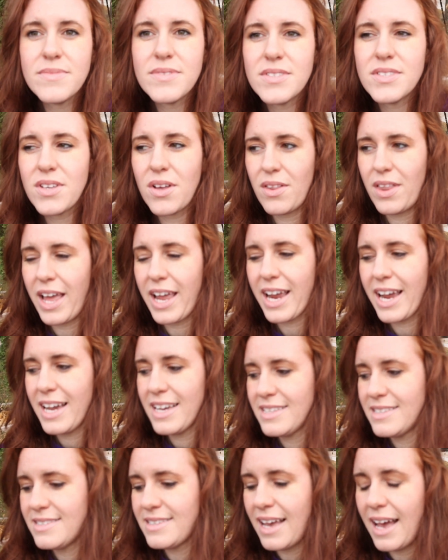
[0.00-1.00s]
So, like
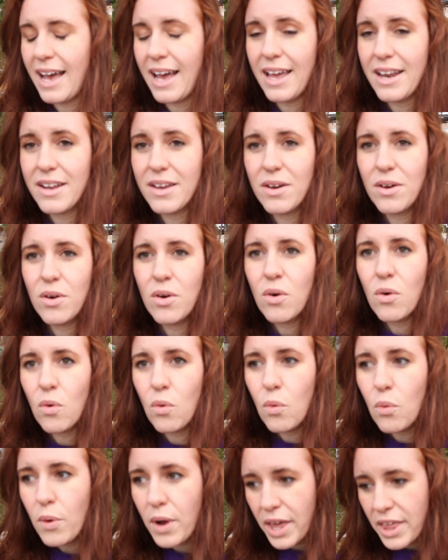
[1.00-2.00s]
I said,
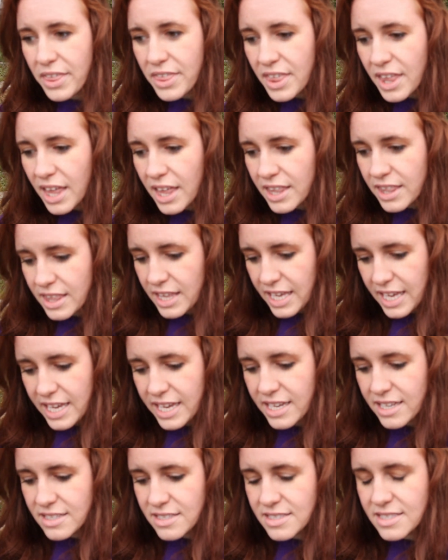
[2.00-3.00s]
with
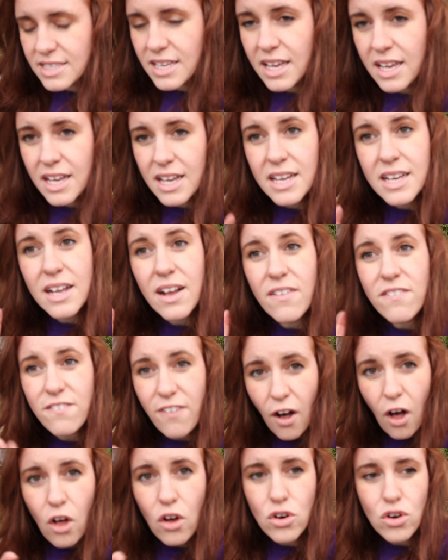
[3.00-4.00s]
these
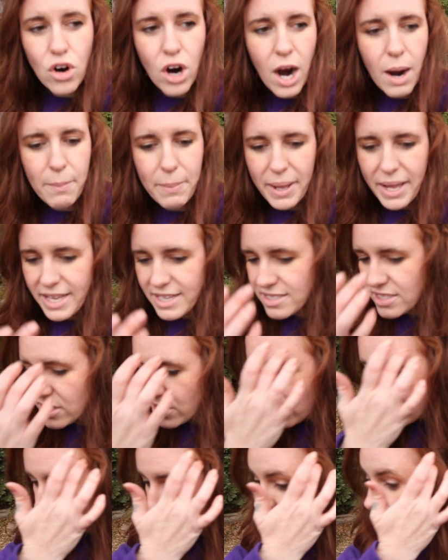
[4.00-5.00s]
fall croppings,
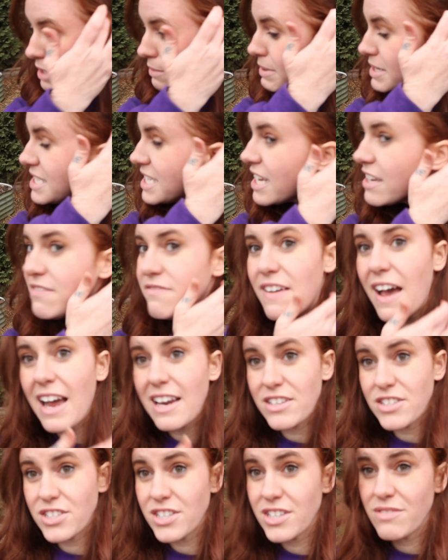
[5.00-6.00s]
your limiting
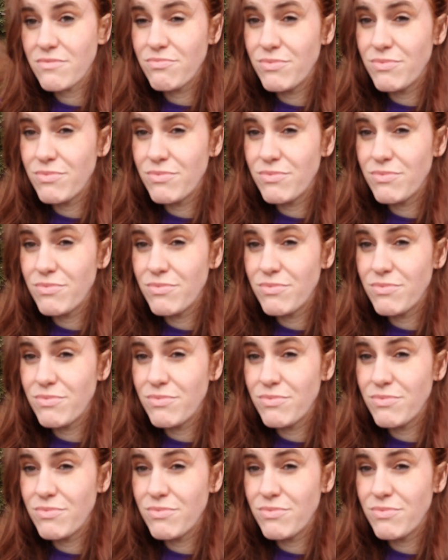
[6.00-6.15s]
factor